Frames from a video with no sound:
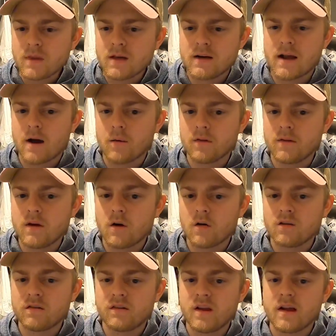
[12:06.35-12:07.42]
Now with the
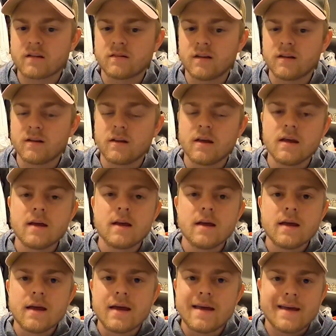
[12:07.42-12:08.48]
R6,
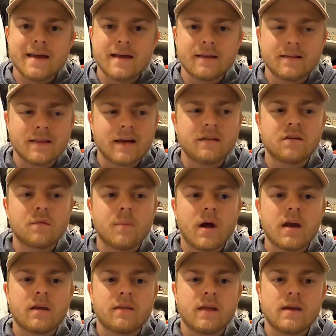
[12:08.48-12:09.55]
that's a
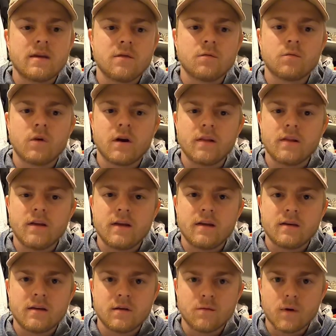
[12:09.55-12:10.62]
bike that you really
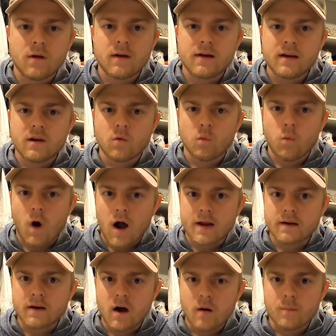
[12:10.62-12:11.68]
need to
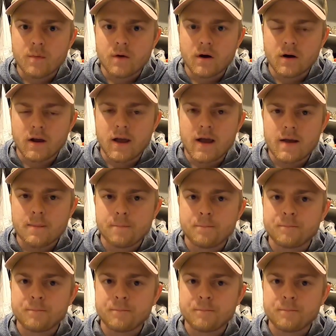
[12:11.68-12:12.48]
wind up, okay?